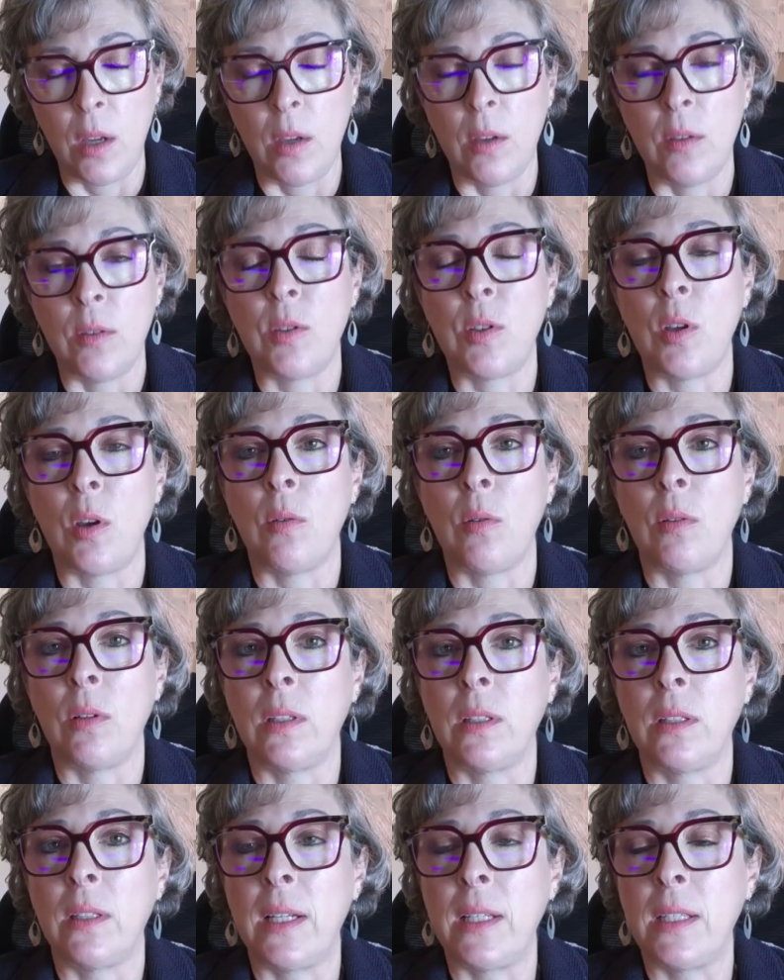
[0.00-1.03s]
So
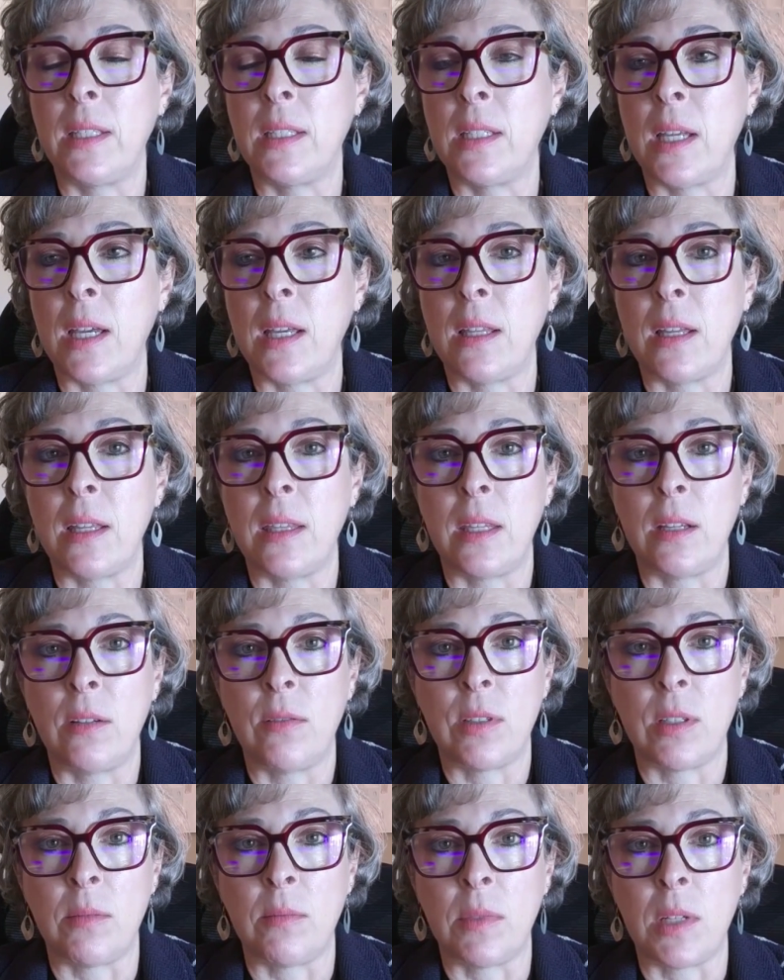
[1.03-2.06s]
let's say that there's
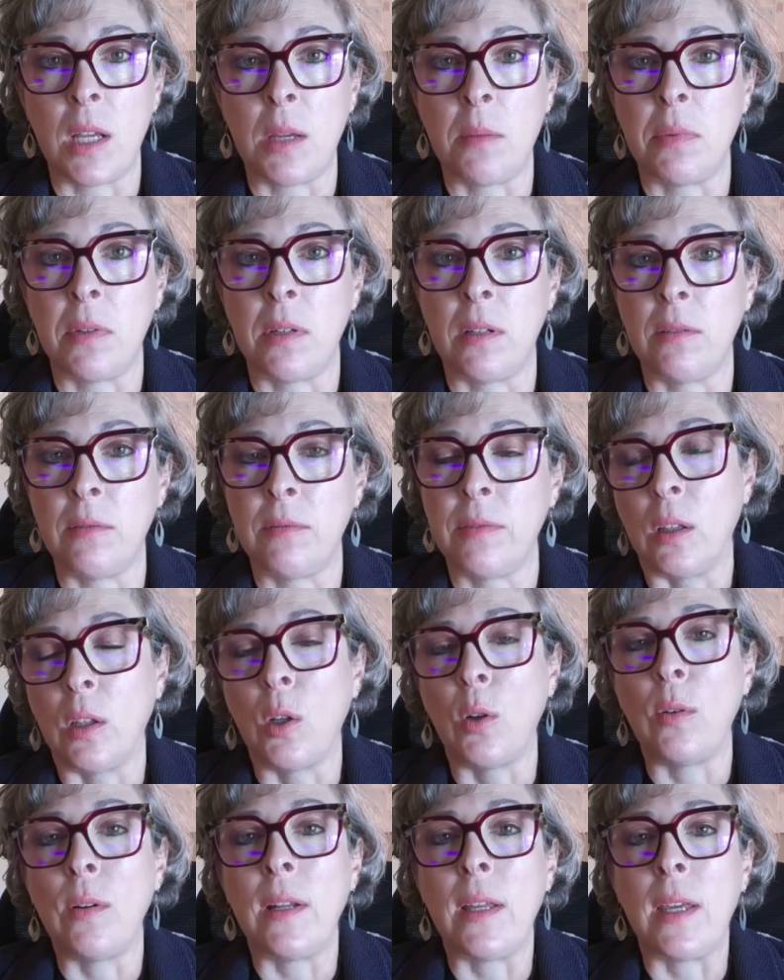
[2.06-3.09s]
some type of
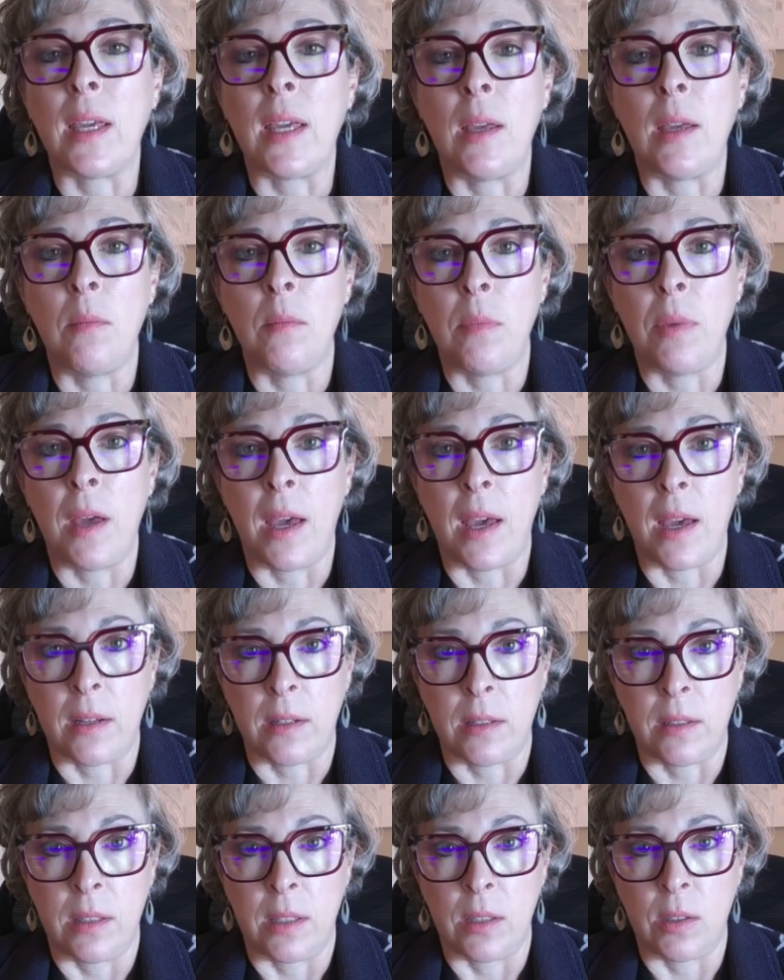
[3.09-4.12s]
learning
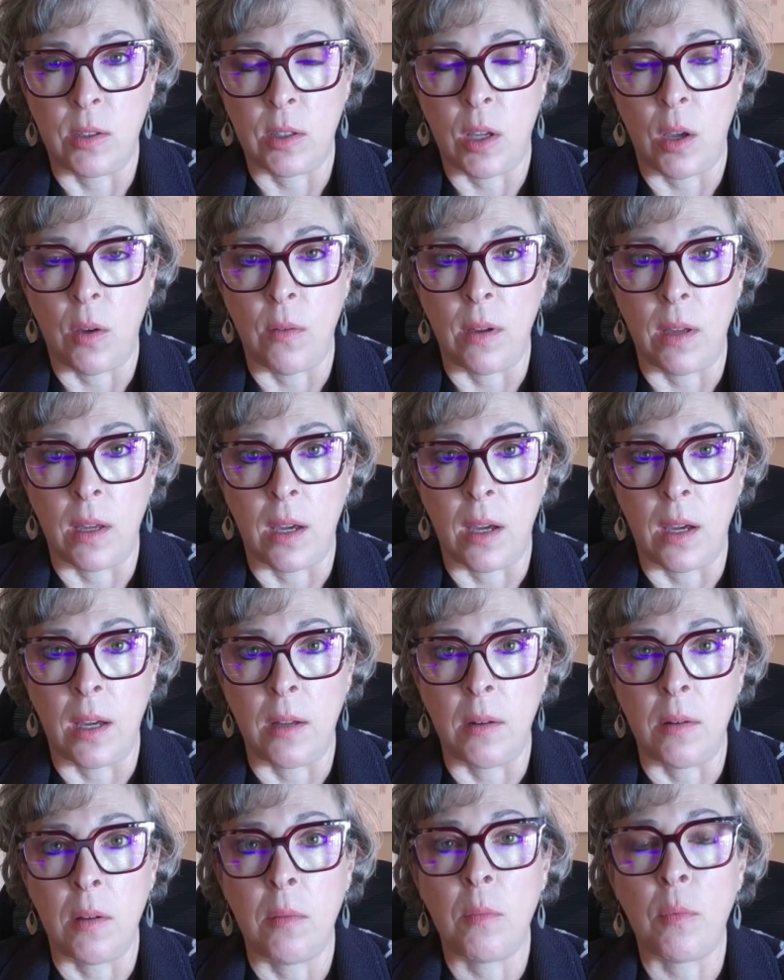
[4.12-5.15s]
impact that's going
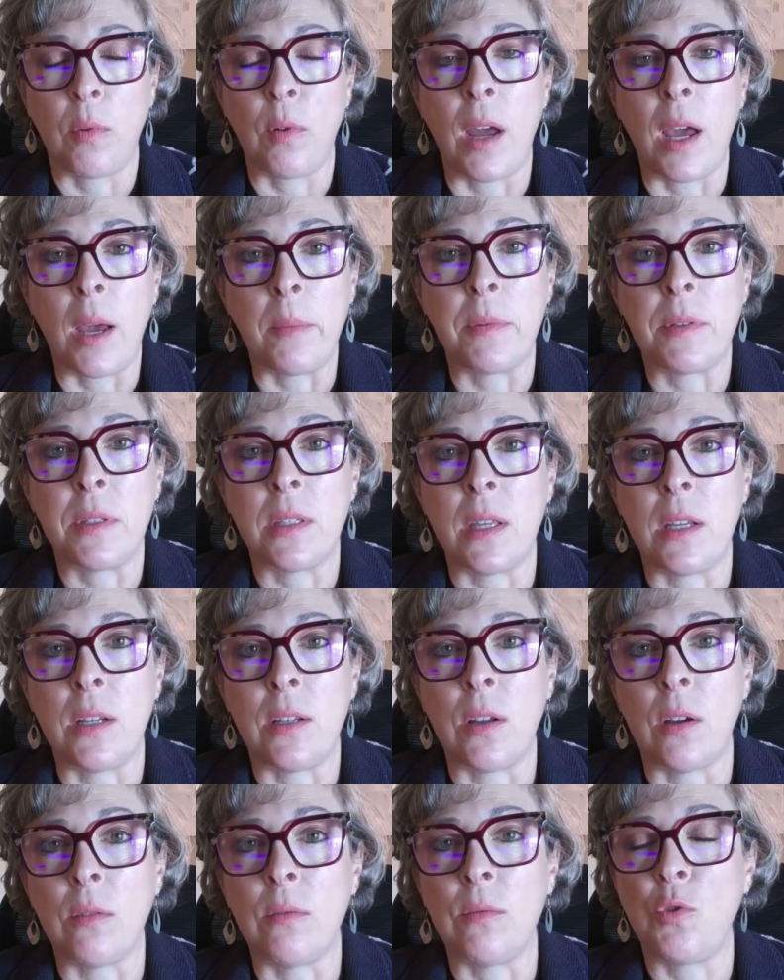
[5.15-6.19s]
on. Perhaps they
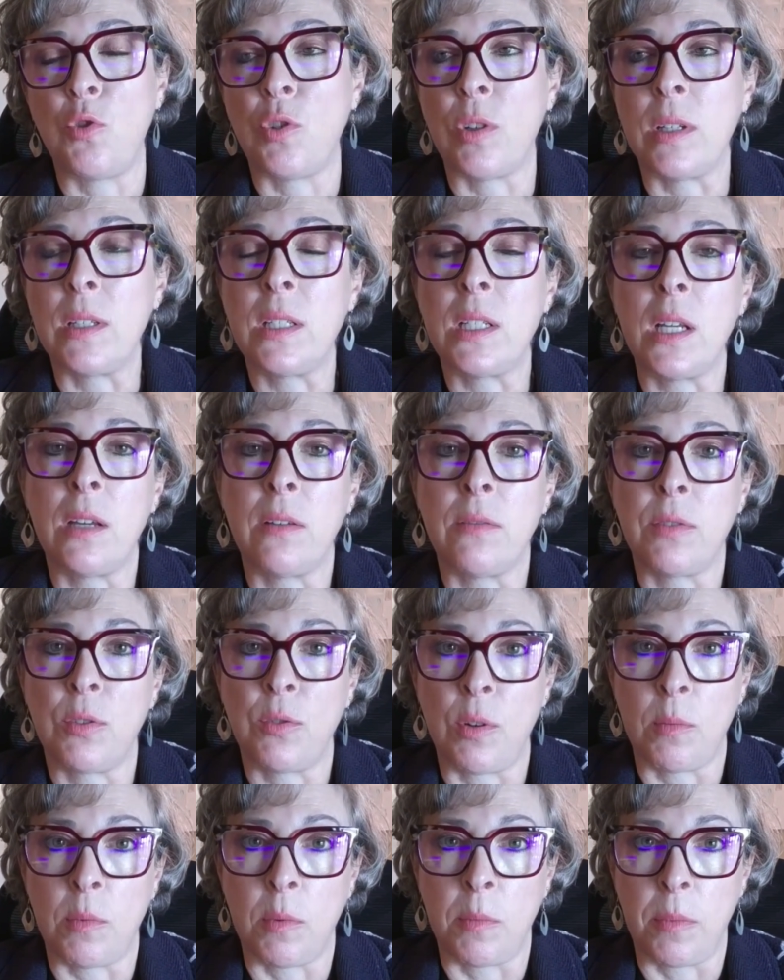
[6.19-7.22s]
don't just have
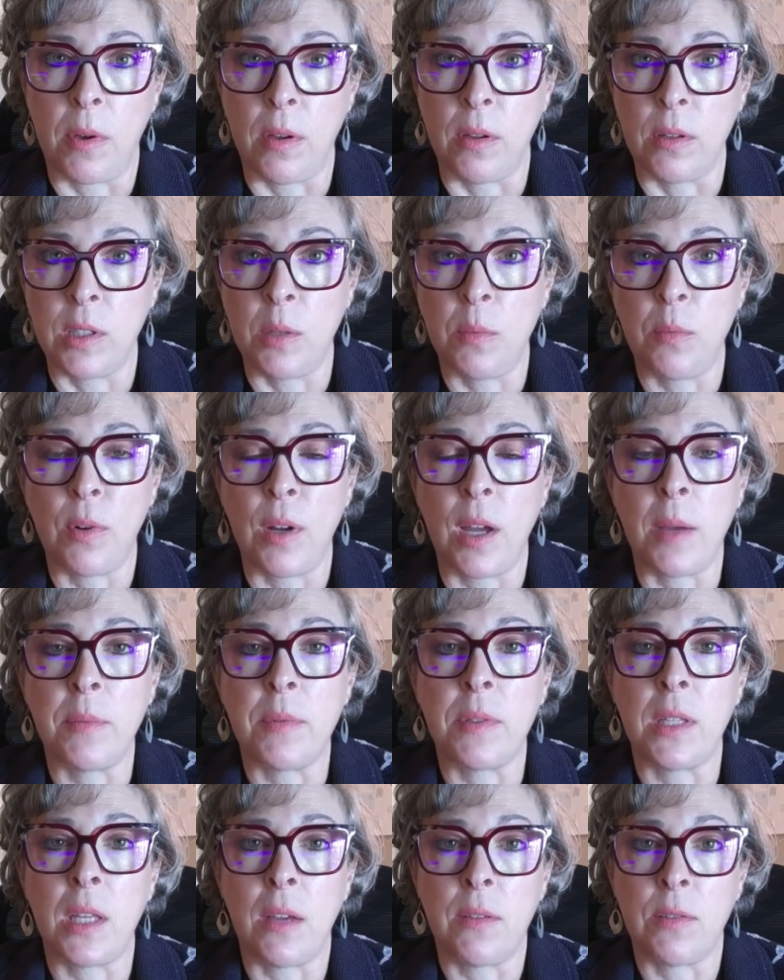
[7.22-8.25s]
cerebral palsy,
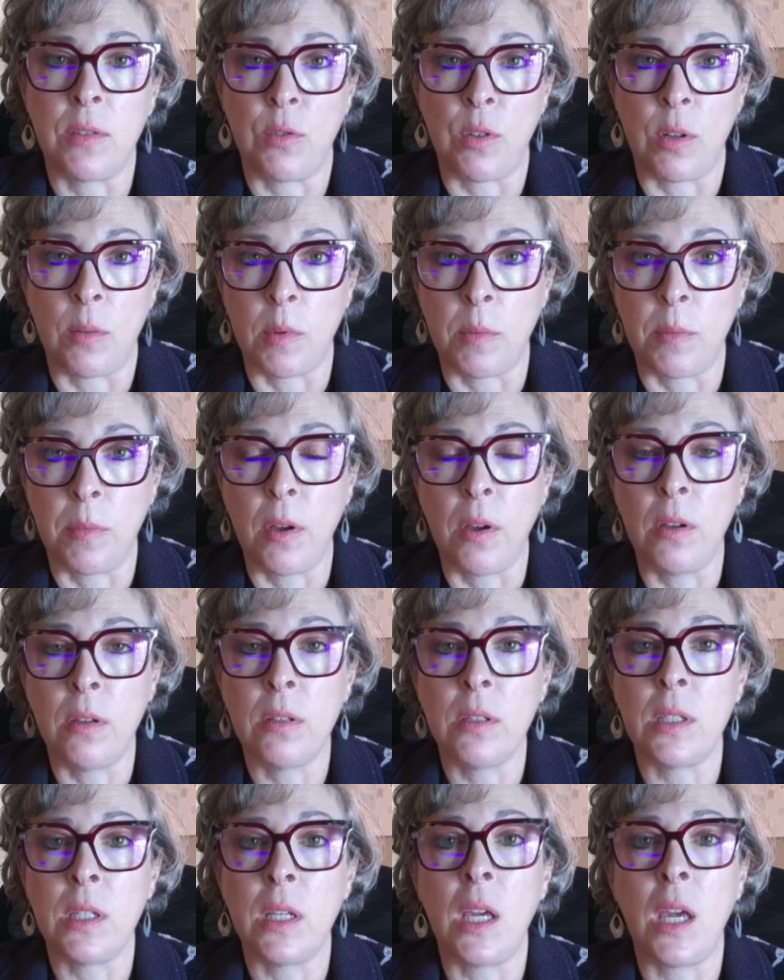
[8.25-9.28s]
perhaps they have cerebral
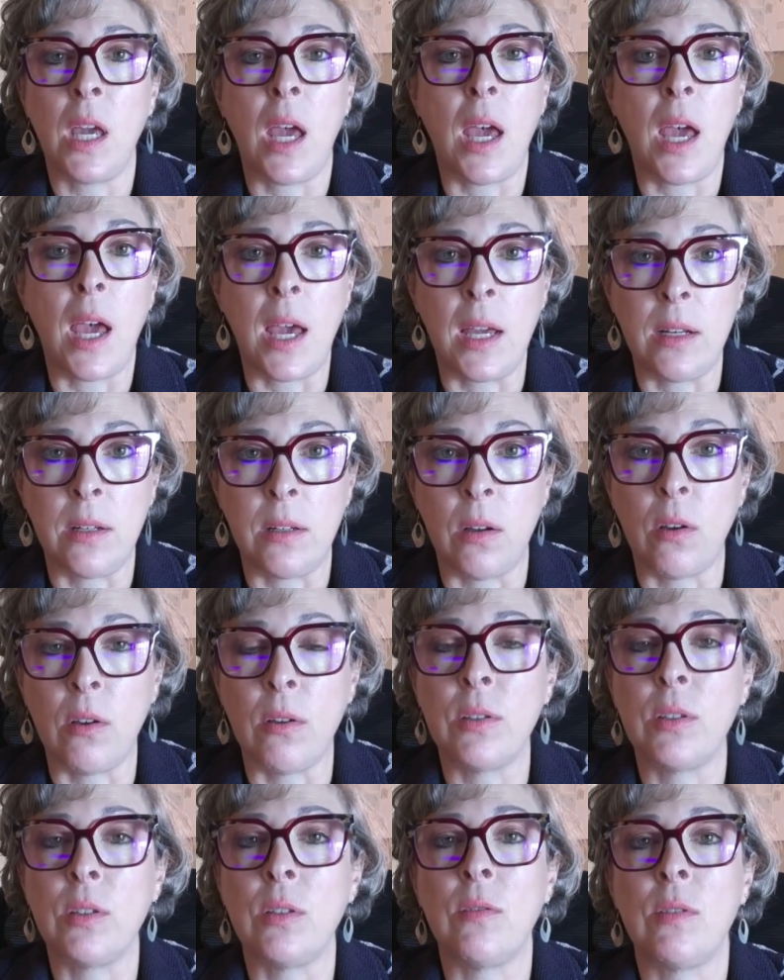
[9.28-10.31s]
palsy and
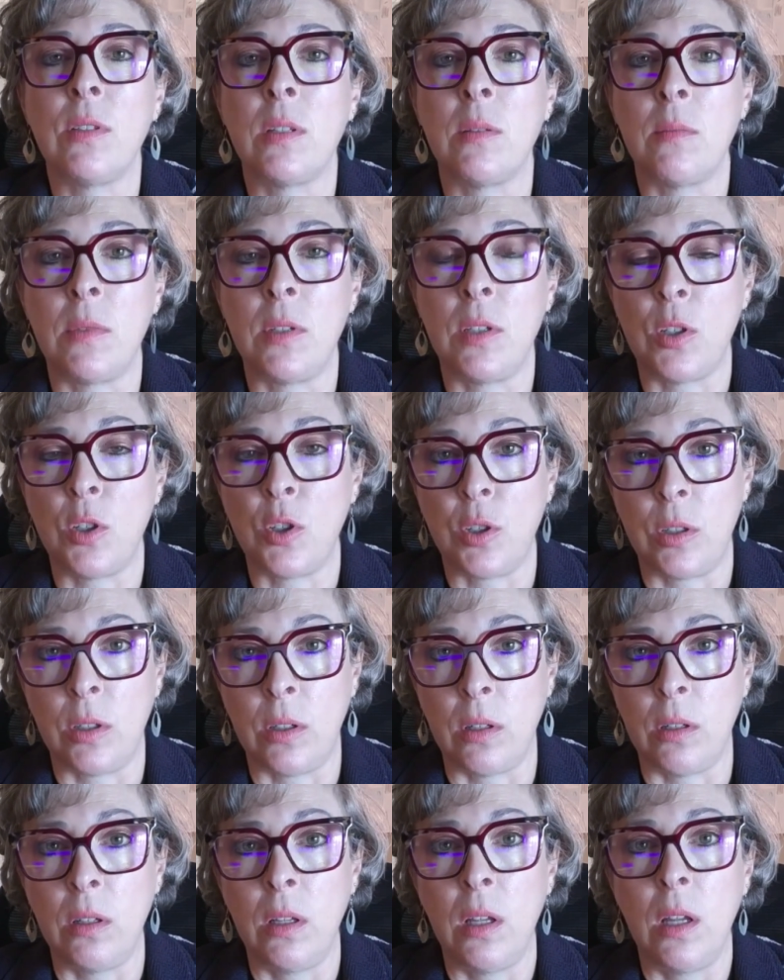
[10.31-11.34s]
also some
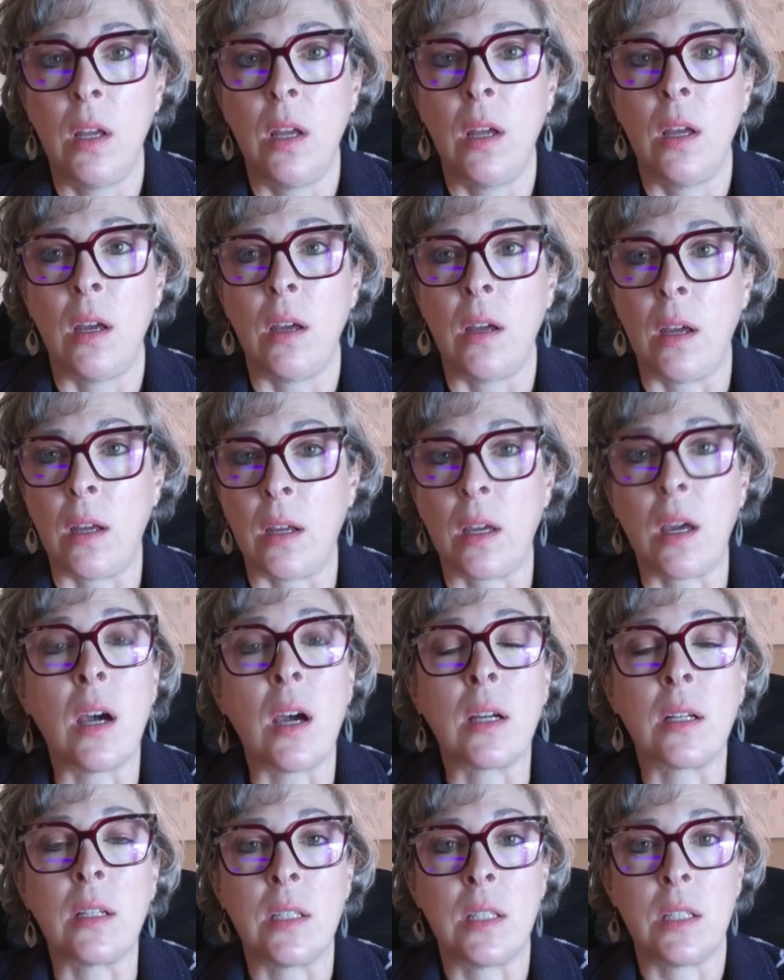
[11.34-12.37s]
additional
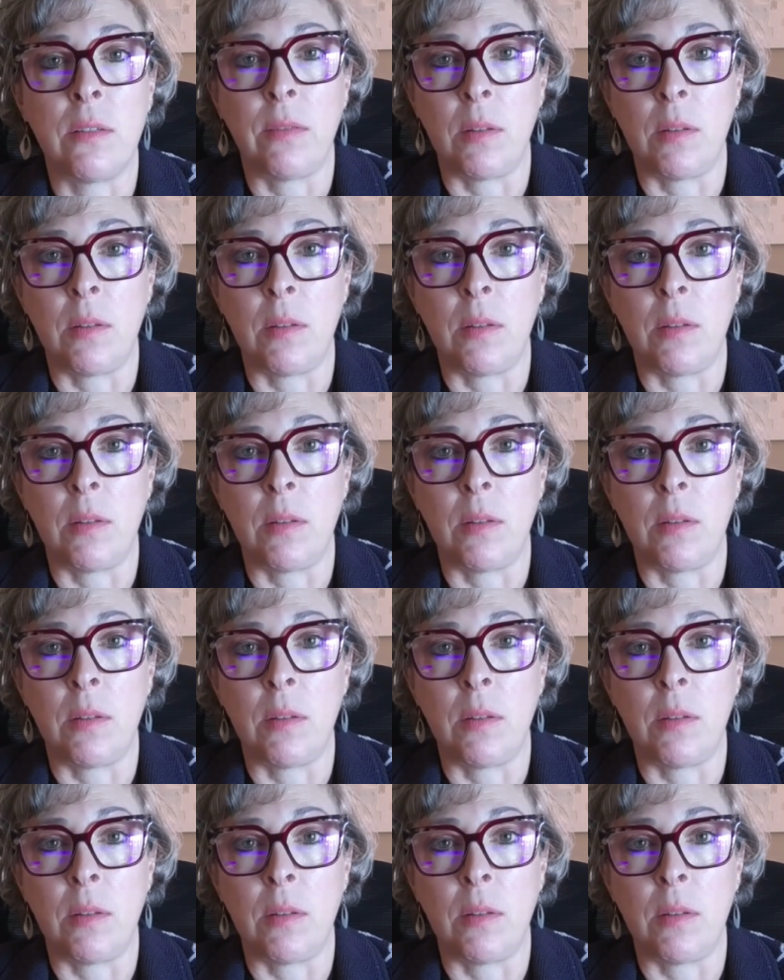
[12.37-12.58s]
cognitive